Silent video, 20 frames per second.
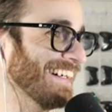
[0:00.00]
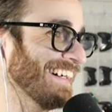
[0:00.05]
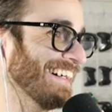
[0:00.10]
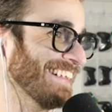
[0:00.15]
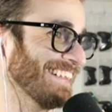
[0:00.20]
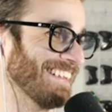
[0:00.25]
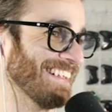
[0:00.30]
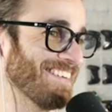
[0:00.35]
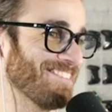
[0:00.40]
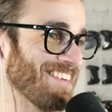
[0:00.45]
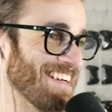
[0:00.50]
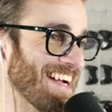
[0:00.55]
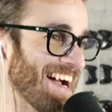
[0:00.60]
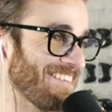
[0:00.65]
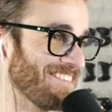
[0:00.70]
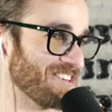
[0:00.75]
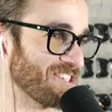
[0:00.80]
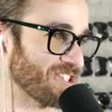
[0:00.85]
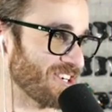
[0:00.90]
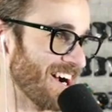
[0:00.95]
let me
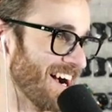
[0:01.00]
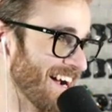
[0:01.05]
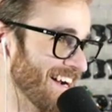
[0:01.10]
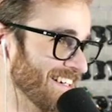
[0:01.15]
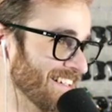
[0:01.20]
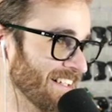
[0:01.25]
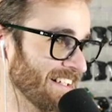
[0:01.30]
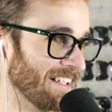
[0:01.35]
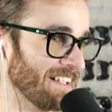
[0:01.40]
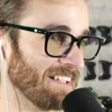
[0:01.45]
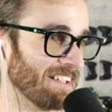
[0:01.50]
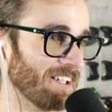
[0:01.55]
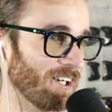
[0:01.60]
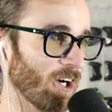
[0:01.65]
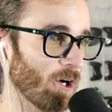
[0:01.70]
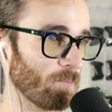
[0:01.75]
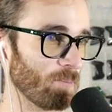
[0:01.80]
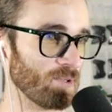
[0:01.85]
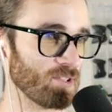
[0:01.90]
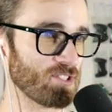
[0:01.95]
have a try.
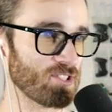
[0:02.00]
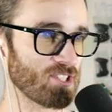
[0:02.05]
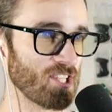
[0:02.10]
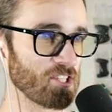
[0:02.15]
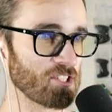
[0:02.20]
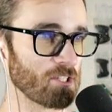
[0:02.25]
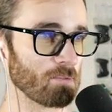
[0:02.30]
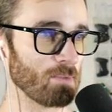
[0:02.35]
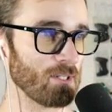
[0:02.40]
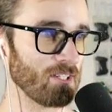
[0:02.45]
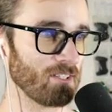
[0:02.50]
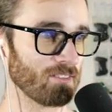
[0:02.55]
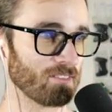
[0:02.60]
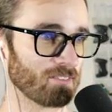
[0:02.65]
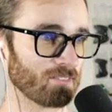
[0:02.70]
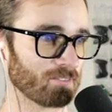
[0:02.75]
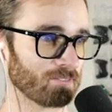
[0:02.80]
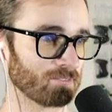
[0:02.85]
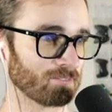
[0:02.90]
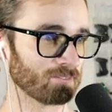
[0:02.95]
Open sesame.
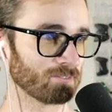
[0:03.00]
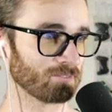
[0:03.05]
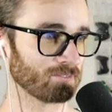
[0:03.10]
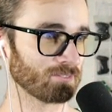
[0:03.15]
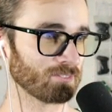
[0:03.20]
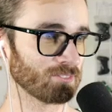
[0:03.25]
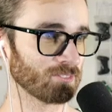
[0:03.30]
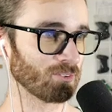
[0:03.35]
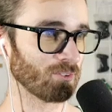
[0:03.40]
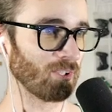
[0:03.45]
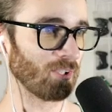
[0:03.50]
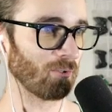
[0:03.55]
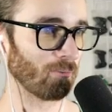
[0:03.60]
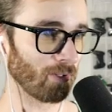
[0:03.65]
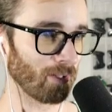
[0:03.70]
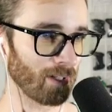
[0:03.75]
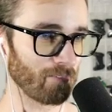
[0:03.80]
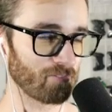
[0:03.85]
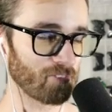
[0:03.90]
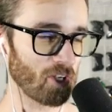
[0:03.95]
Well,
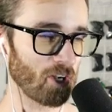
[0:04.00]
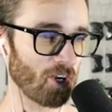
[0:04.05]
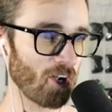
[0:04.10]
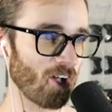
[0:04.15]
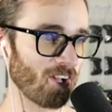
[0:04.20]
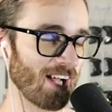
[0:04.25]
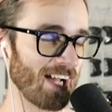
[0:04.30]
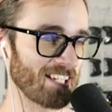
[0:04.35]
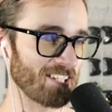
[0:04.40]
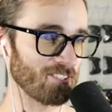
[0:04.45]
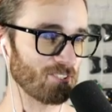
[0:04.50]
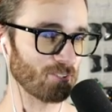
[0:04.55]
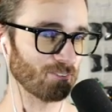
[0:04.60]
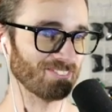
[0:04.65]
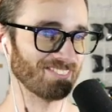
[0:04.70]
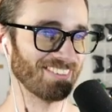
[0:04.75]
I've done all I can do.